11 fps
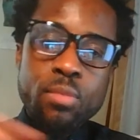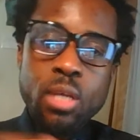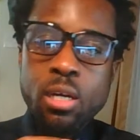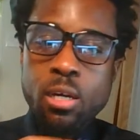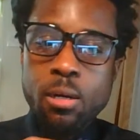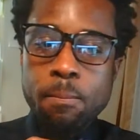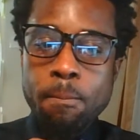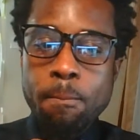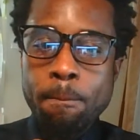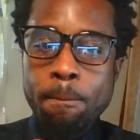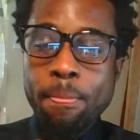um,
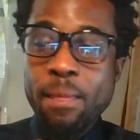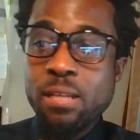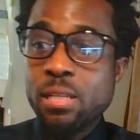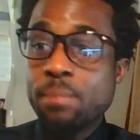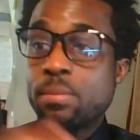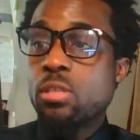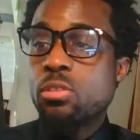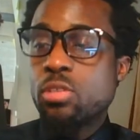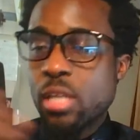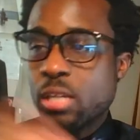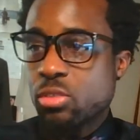let me know. You
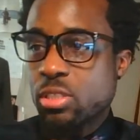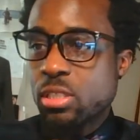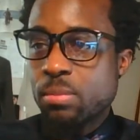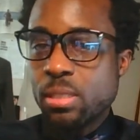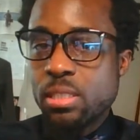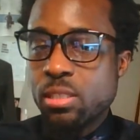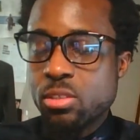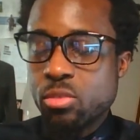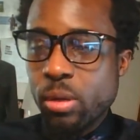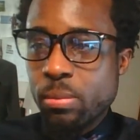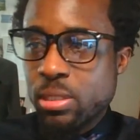can actually send me a
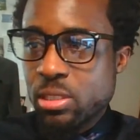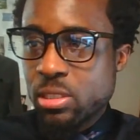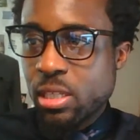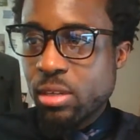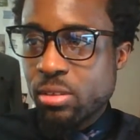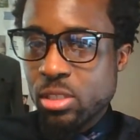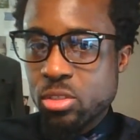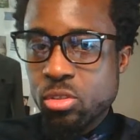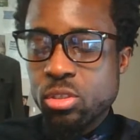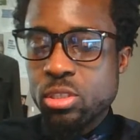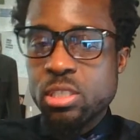direct message and I'll get you
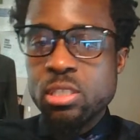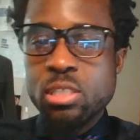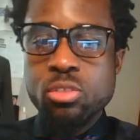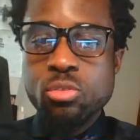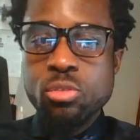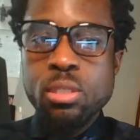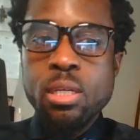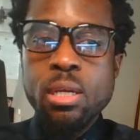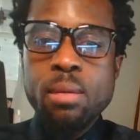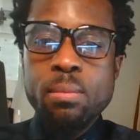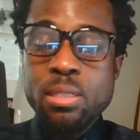all the details to it.
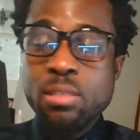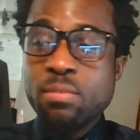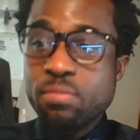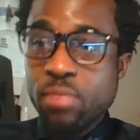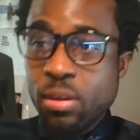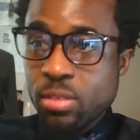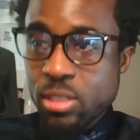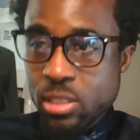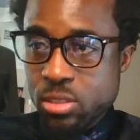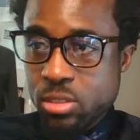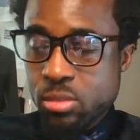But at the very
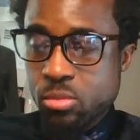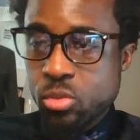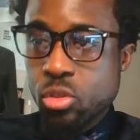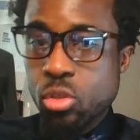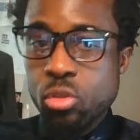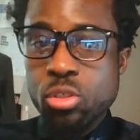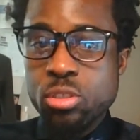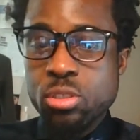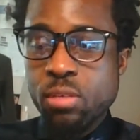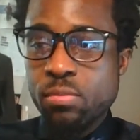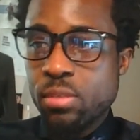least, what you owe to
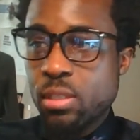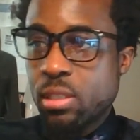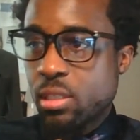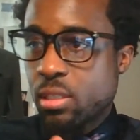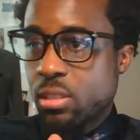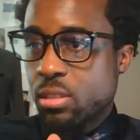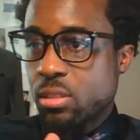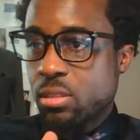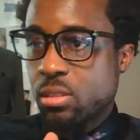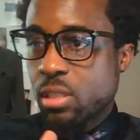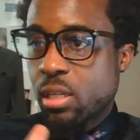yourself
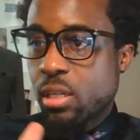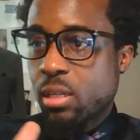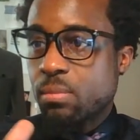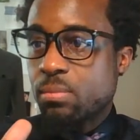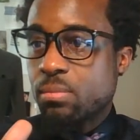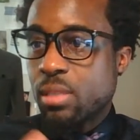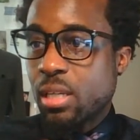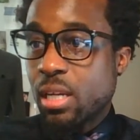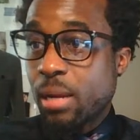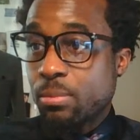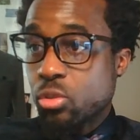is an
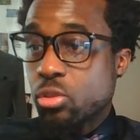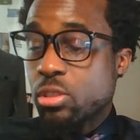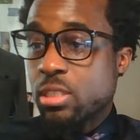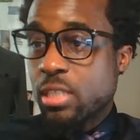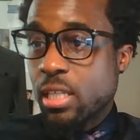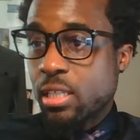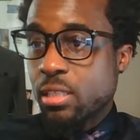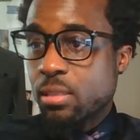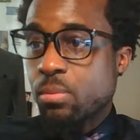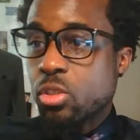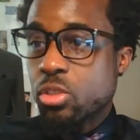opportunity to take it,
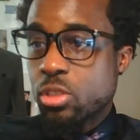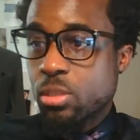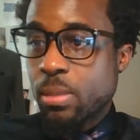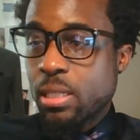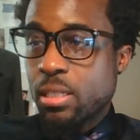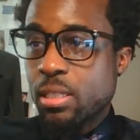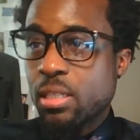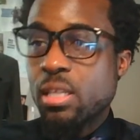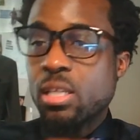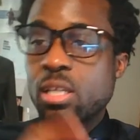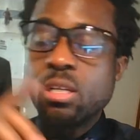participate in it,
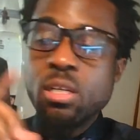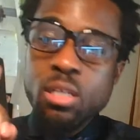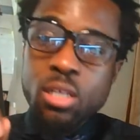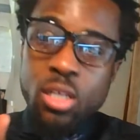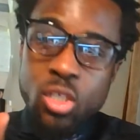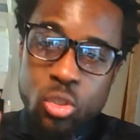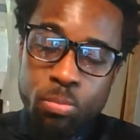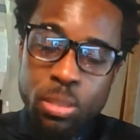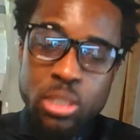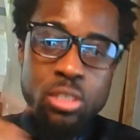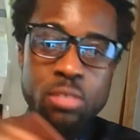
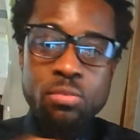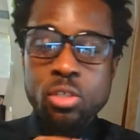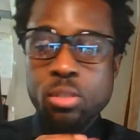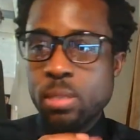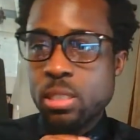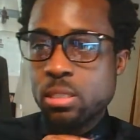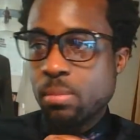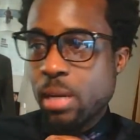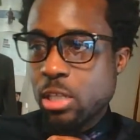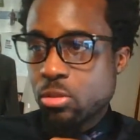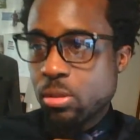especially if you're committed to
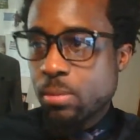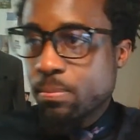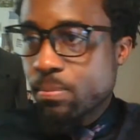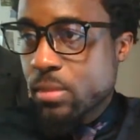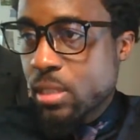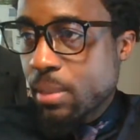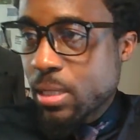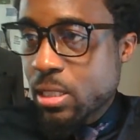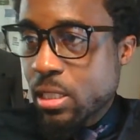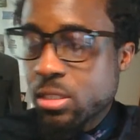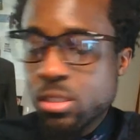mastery. Does that make
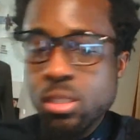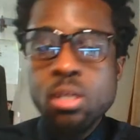sense?